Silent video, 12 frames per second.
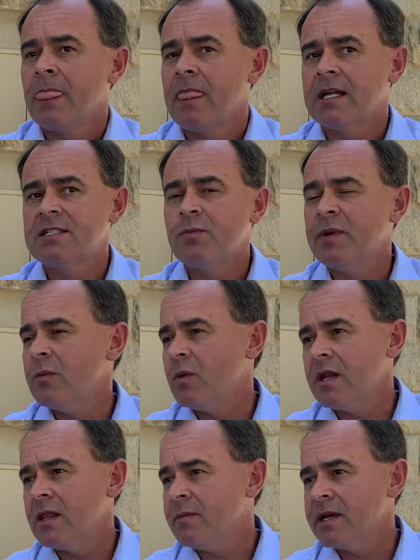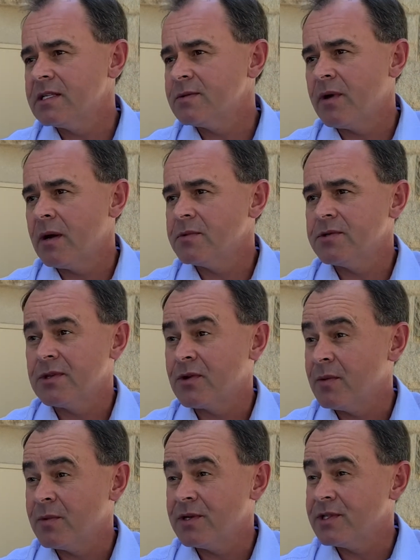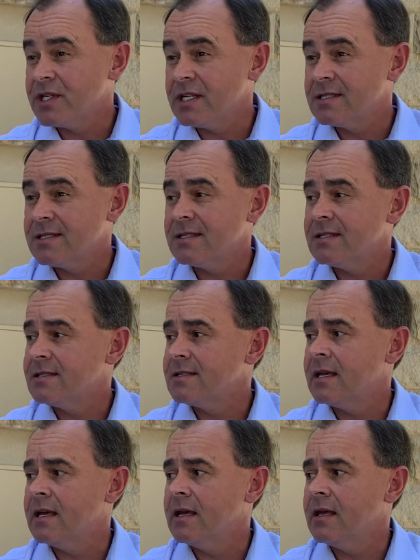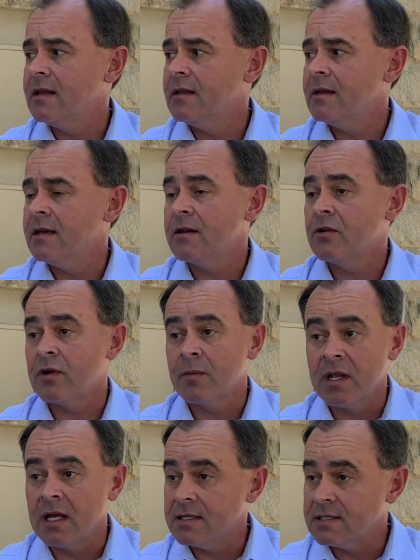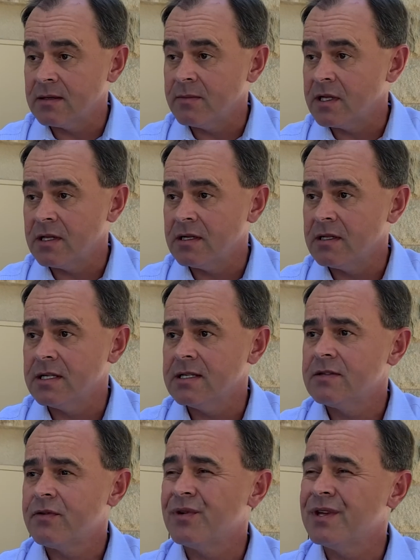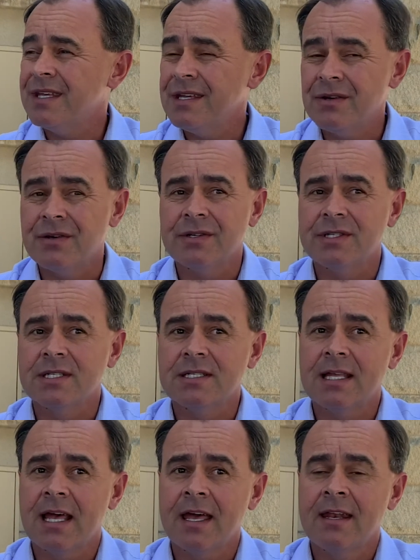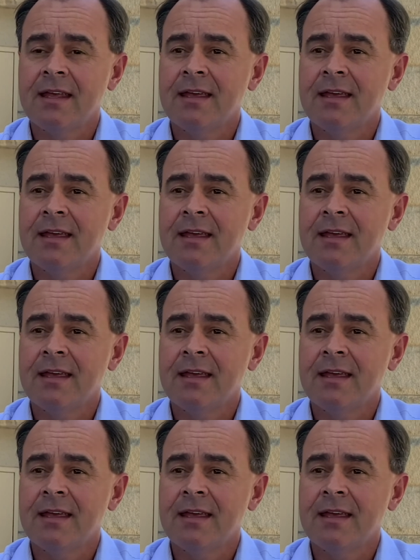that's been one of the biggest problems with criminal justice and criminalizing mental illness for years, is that